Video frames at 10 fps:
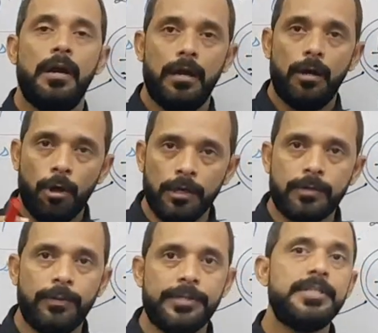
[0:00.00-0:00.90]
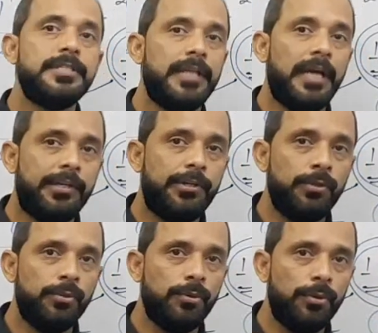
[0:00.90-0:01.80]
All questions that
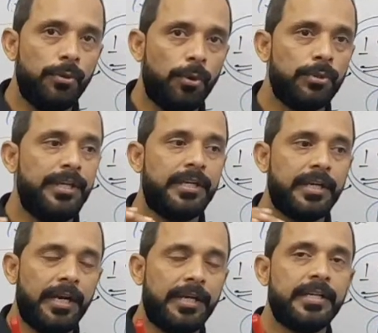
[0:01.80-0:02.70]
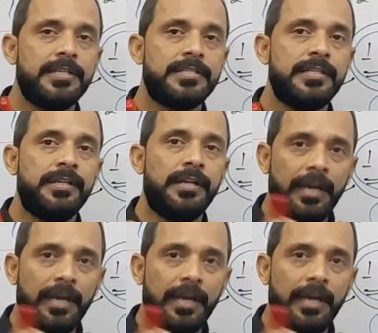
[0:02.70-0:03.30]
you know the correct answer